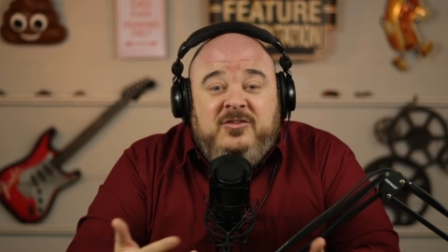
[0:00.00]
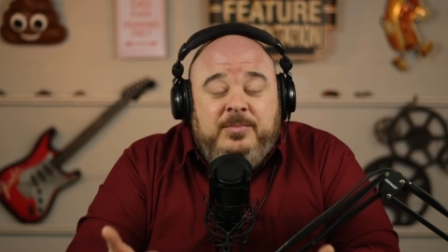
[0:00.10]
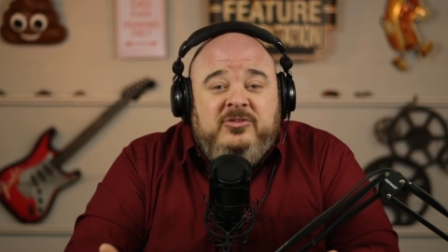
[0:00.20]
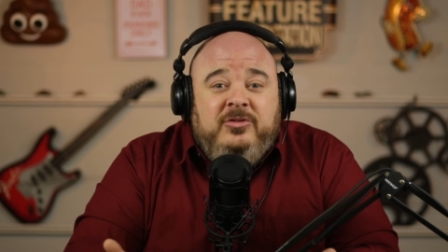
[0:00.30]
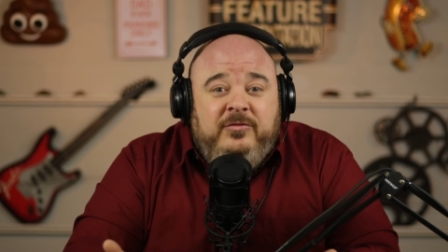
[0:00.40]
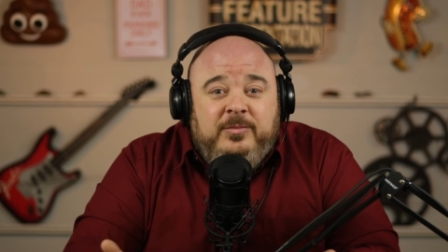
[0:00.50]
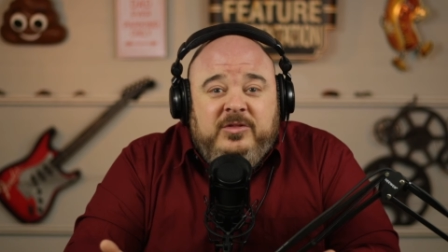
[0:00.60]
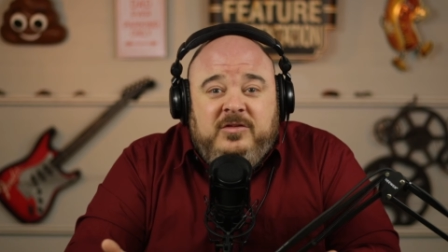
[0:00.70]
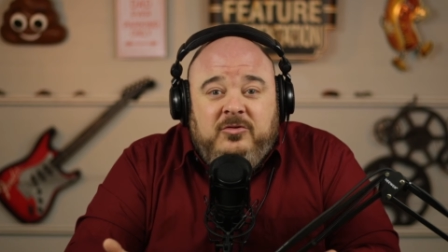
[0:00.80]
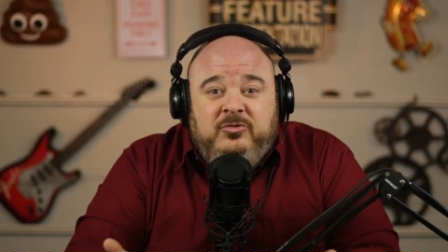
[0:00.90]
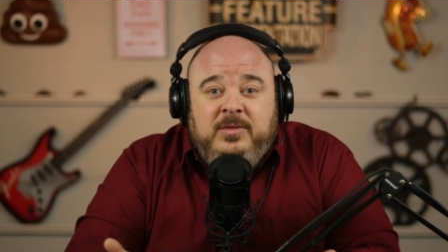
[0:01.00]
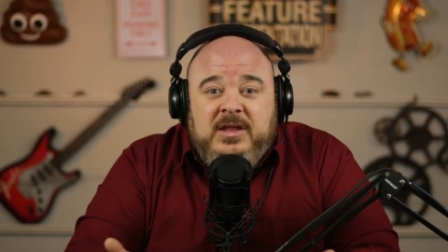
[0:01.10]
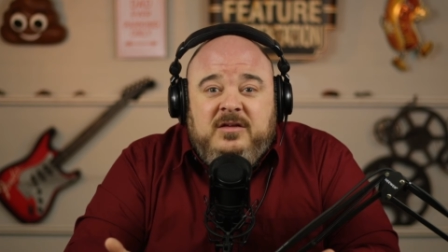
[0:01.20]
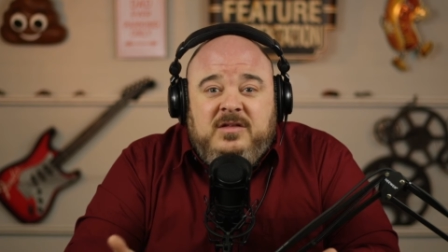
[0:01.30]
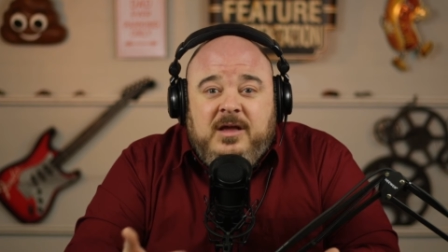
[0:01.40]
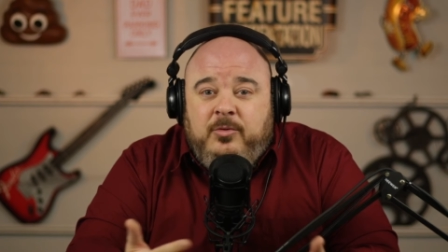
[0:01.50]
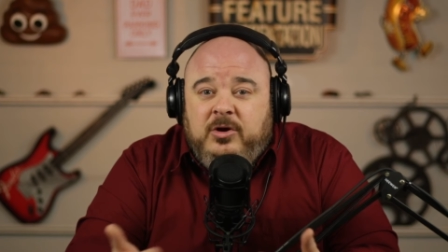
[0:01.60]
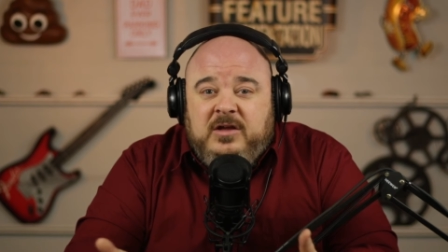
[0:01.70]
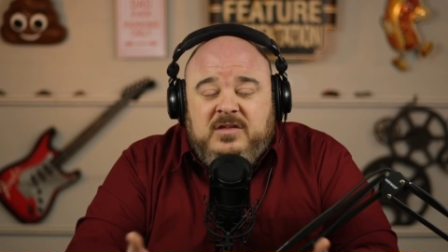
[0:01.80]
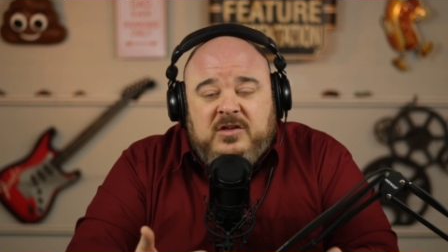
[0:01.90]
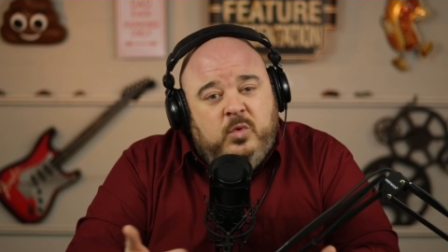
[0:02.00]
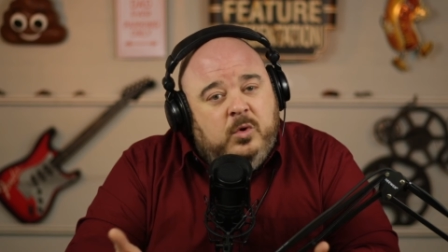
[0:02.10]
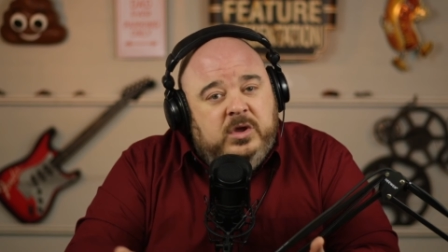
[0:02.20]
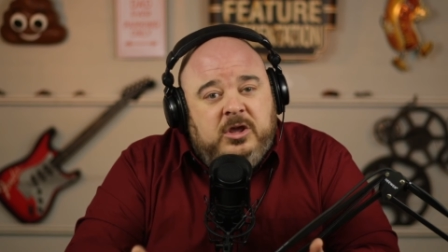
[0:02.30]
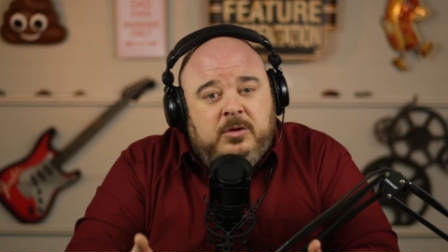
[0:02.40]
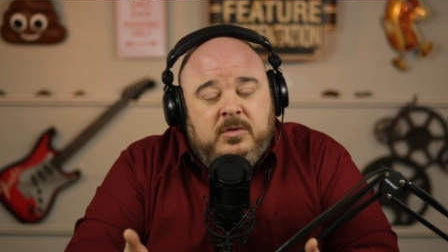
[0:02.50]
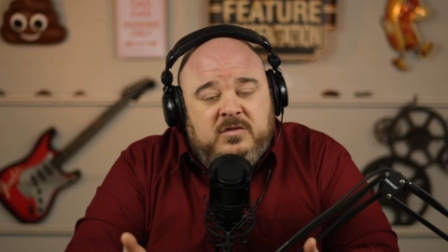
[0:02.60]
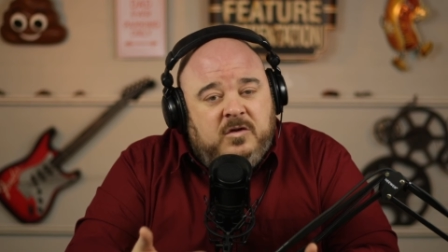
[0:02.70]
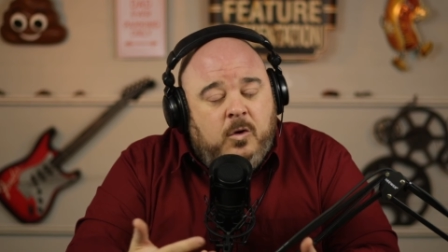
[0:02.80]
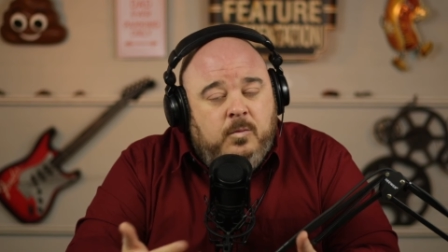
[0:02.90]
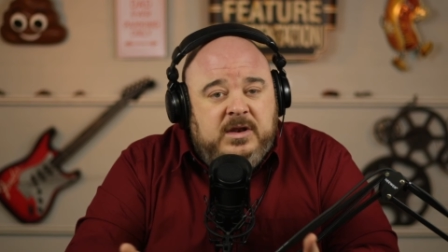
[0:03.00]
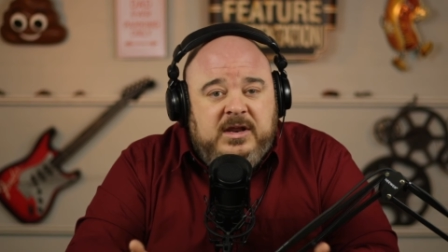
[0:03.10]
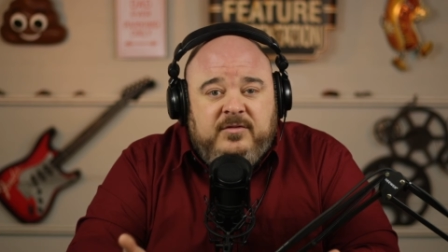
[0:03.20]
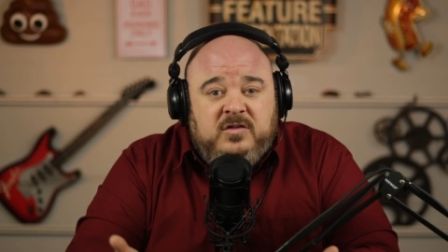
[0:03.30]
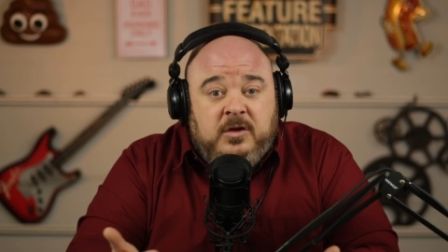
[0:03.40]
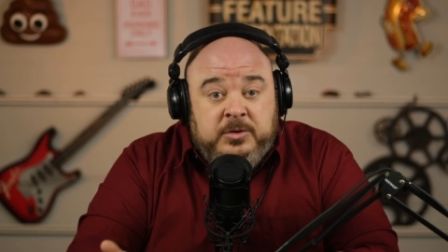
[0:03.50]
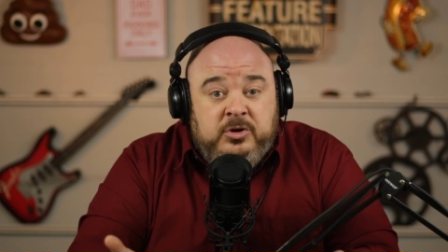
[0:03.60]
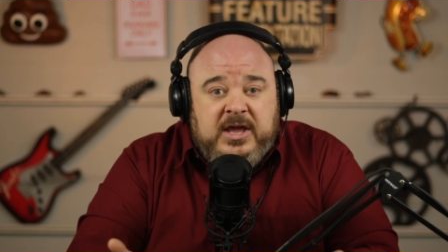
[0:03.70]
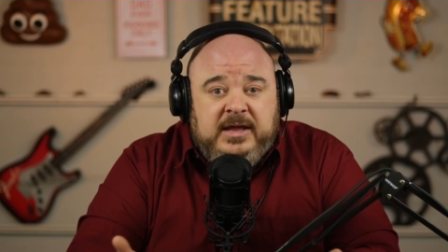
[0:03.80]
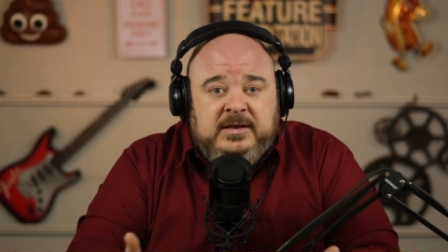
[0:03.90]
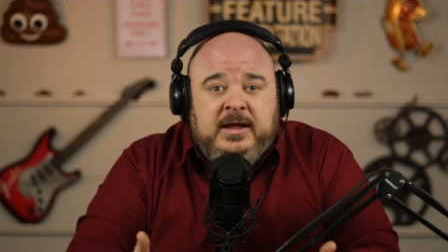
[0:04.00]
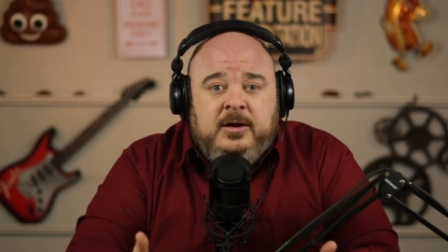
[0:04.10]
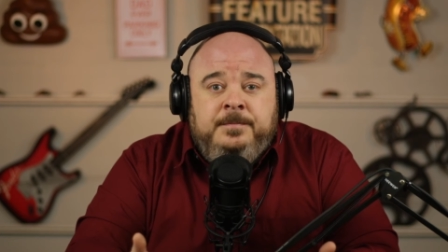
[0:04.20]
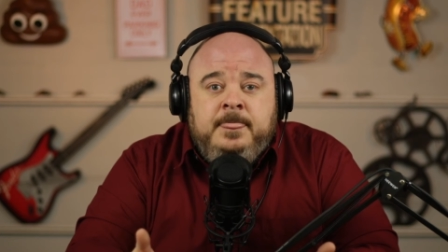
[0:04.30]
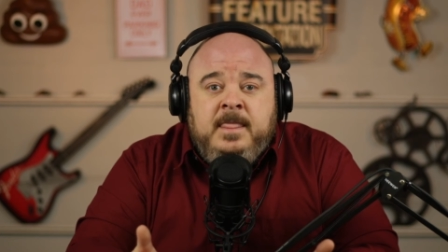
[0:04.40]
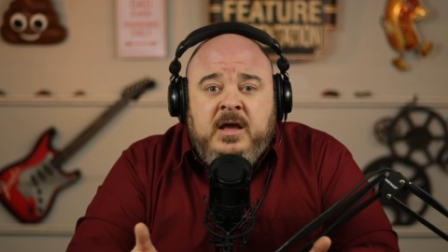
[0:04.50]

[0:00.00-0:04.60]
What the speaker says: Especially from the social media standpoint, because that's where so many of us communicate now.